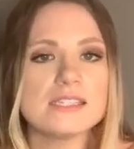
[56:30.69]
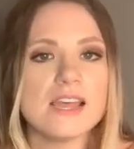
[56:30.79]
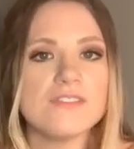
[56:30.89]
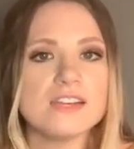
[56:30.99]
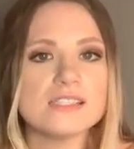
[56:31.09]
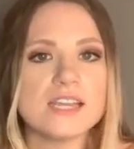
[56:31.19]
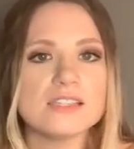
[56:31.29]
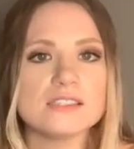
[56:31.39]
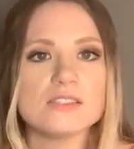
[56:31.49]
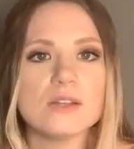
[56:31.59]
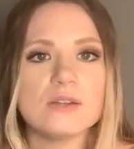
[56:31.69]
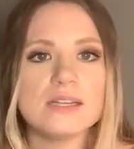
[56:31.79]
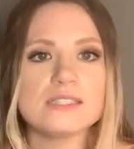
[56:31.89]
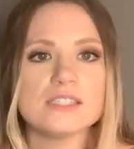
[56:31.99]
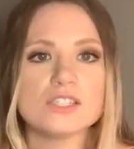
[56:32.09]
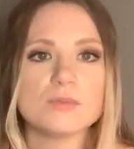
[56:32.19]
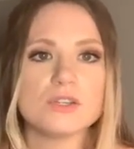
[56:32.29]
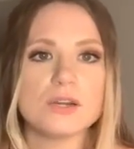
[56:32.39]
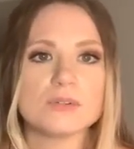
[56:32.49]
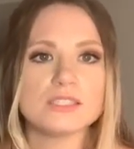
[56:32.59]
Stephanie said, as a solo
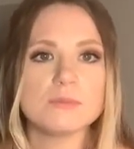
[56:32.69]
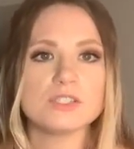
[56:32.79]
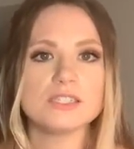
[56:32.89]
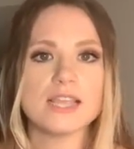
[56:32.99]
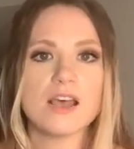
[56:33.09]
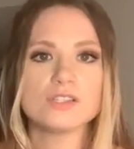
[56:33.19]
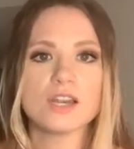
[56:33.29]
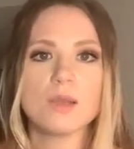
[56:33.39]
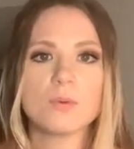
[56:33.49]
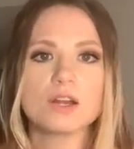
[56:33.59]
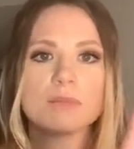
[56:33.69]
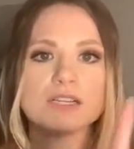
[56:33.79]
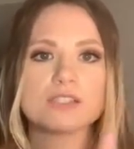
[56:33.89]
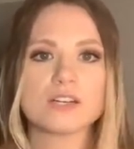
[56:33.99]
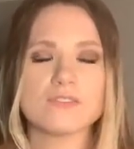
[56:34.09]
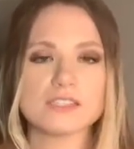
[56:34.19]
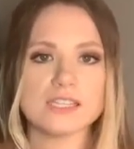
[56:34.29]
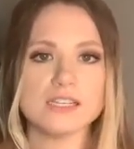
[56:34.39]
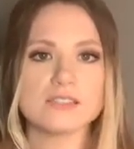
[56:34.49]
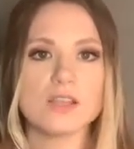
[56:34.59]
esthetician with no receptionist, how should I word my
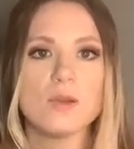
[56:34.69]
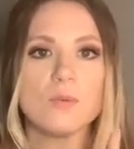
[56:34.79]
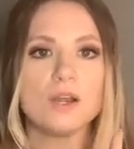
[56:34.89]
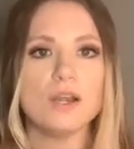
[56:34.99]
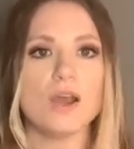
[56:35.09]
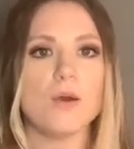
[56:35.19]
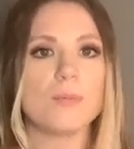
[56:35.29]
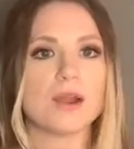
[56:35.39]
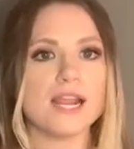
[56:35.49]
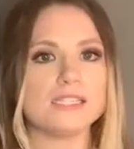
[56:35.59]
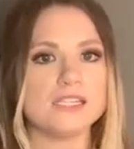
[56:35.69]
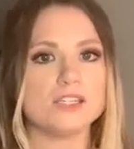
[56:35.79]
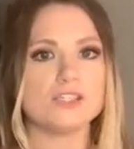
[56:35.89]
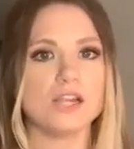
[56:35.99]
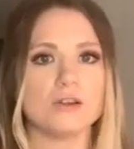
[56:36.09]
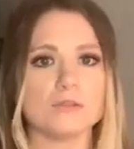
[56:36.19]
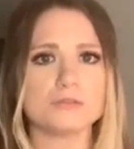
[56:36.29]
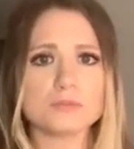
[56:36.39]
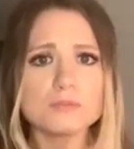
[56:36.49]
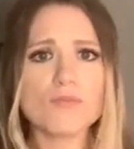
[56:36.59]
services when no price is
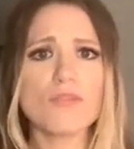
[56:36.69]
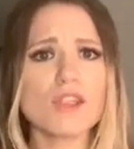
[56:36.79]
shown?